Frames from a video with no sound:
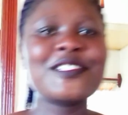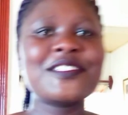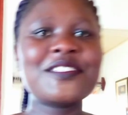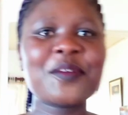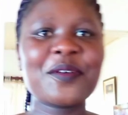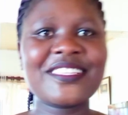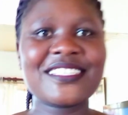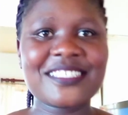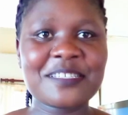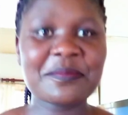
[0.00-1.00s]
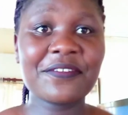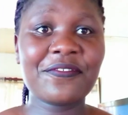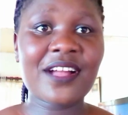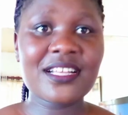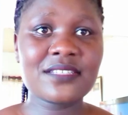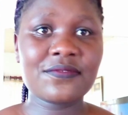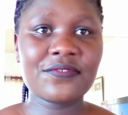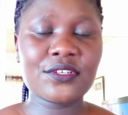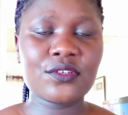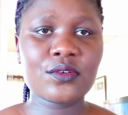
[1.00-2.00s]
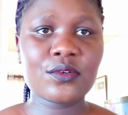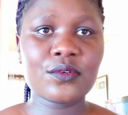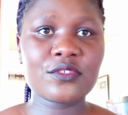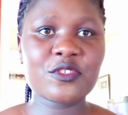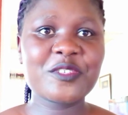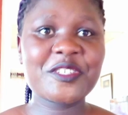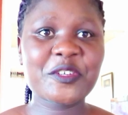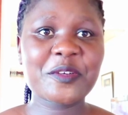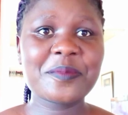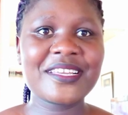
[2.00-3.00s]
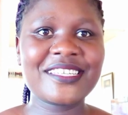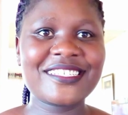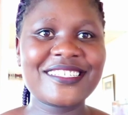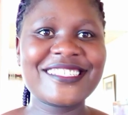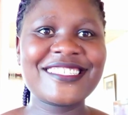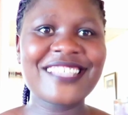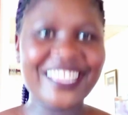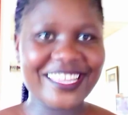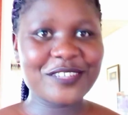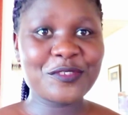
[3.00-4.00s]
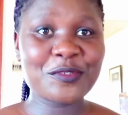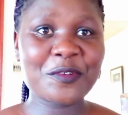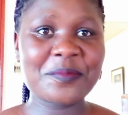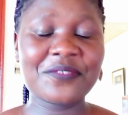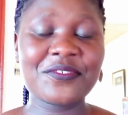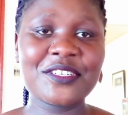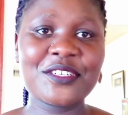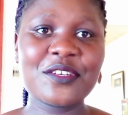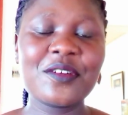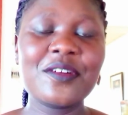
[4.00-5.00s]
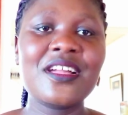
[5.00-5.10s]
So this is my first video on YouTube and it's a get to know me video,